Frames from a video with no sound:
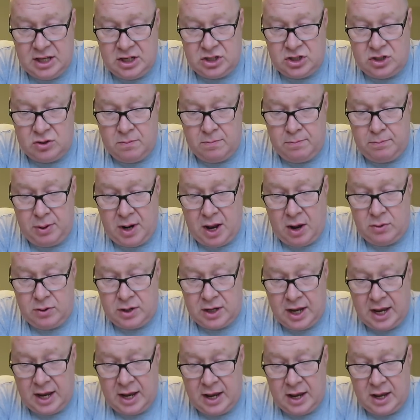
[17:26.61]
There's some
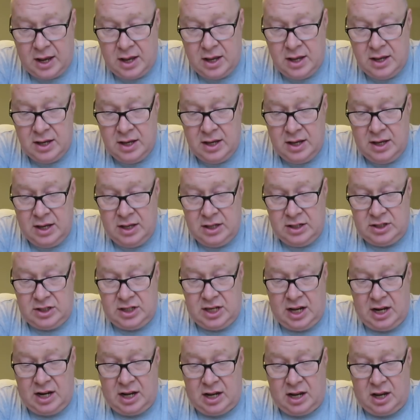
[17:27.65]
bloke here,
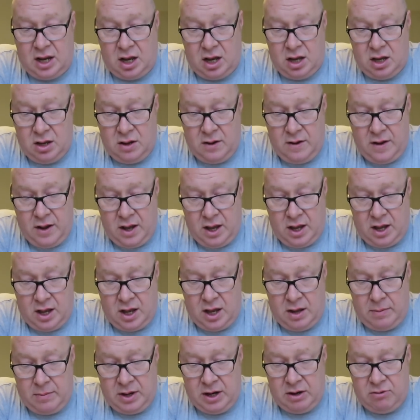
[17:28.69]
Sinaga.
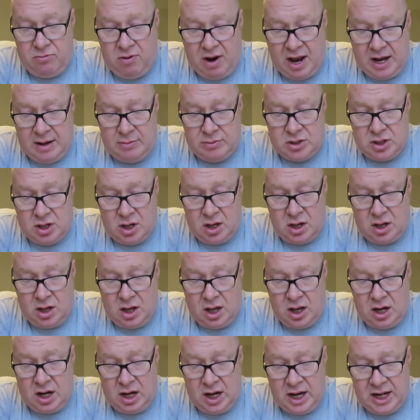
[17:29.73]
He raped
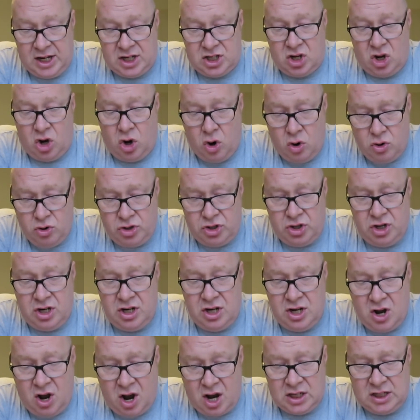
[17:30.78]
at least
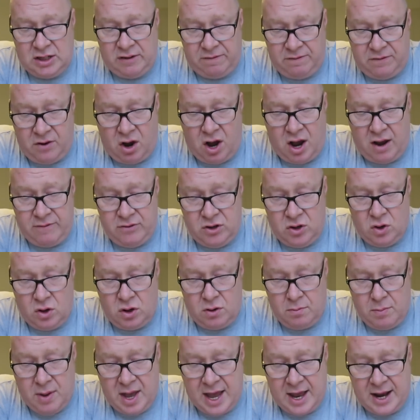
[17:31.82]
195
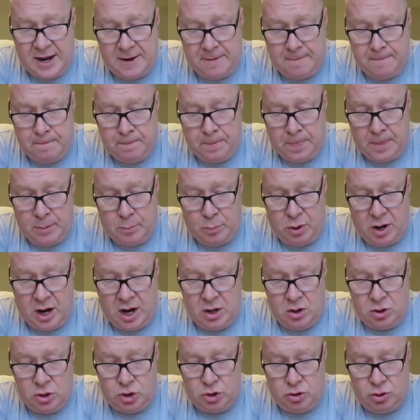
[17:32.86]
young men,
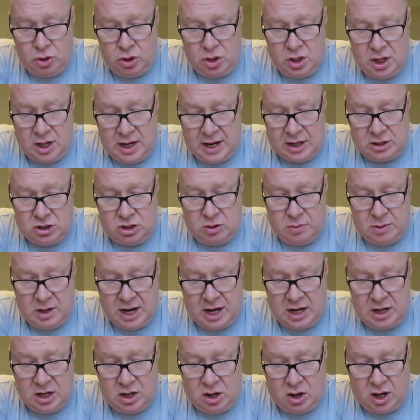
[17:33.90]
preying on drunken lads coming
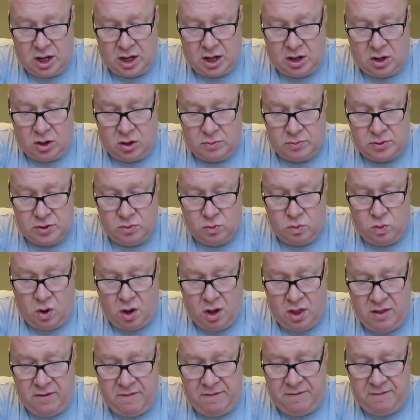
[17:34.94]
out of nightclubs.
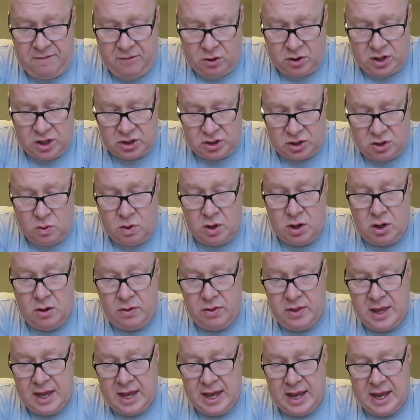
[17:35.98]
What the fuck is going
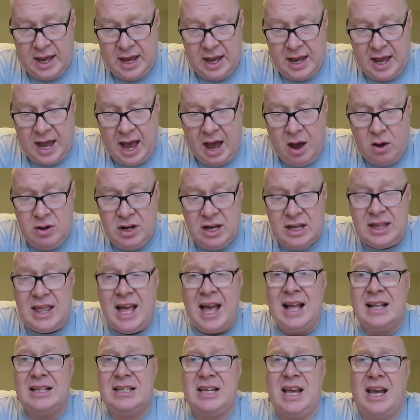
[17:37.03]
on there? How did
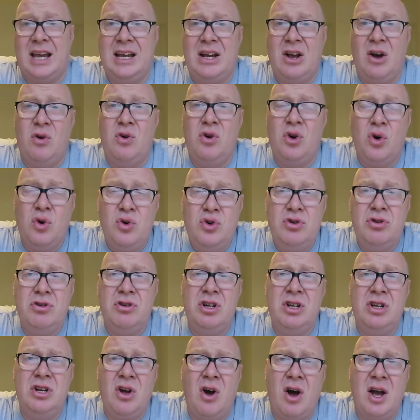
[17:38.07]
that take
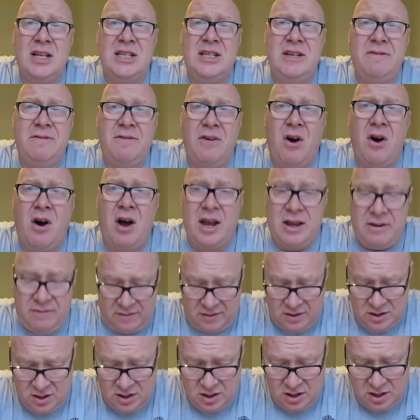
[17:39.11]
195?